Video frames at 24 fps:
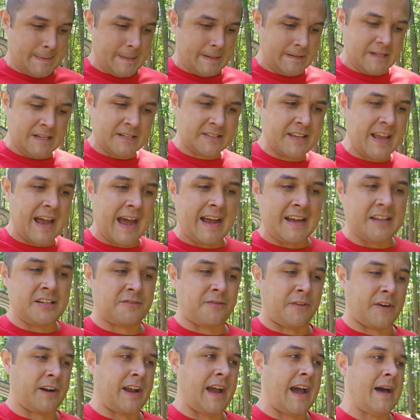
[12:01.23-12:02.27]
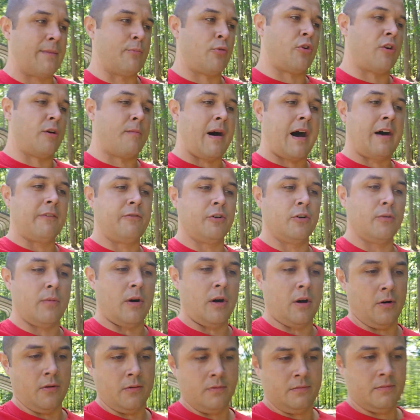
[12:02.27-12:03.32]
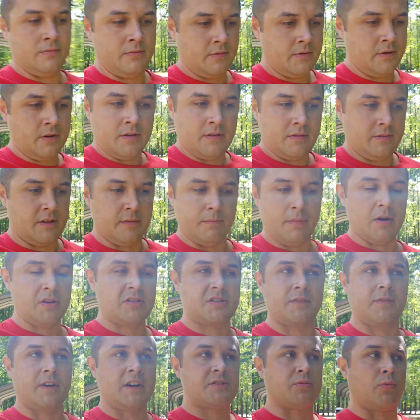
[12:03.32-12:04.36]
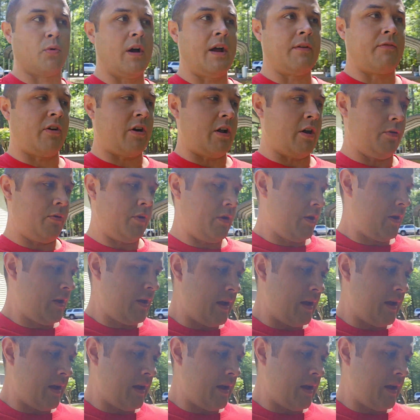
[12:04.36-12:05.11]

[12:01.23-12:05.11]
This guy has forgot more about football than most of us will ever know.